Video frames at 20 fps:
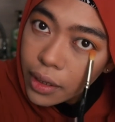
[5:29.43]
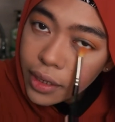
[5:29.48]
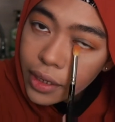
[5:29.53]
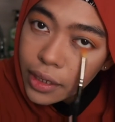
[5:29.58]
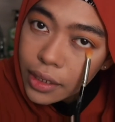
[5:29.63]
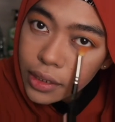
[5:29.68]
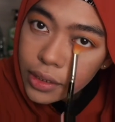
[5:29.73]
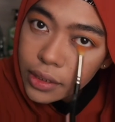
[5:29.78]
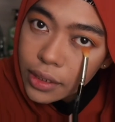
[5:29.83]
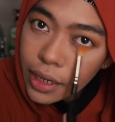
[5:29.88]

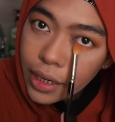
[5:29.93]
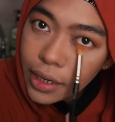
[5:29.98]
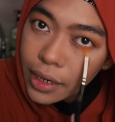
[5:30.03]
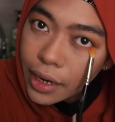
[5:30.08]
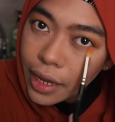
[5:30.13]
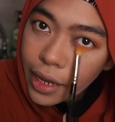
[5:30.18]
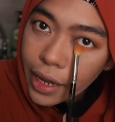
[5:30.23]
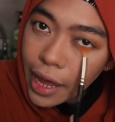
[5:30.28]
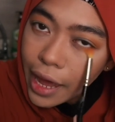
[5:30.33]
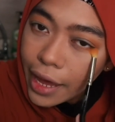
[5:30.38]
It's kind of
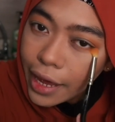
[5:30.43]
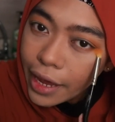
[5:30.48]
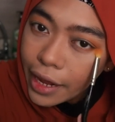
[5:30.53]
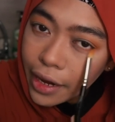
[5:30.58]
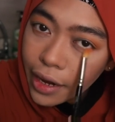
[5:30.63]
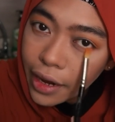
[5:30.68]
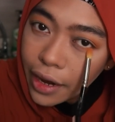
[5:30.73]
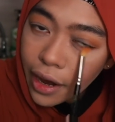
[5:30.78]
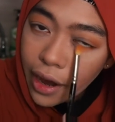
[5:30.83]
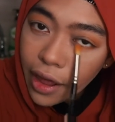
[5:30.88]
like I can
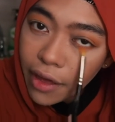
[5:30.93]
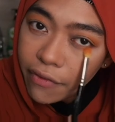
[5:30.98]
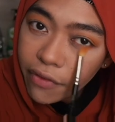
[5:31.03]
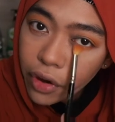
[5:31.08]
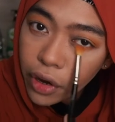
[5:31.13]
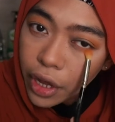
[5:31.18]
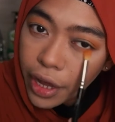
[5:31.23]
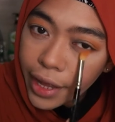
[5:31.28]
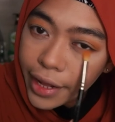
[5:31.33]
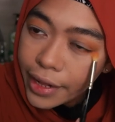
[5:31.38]
never
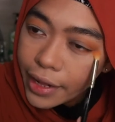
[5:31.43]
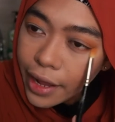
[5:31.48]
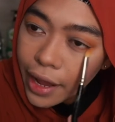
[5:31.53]
get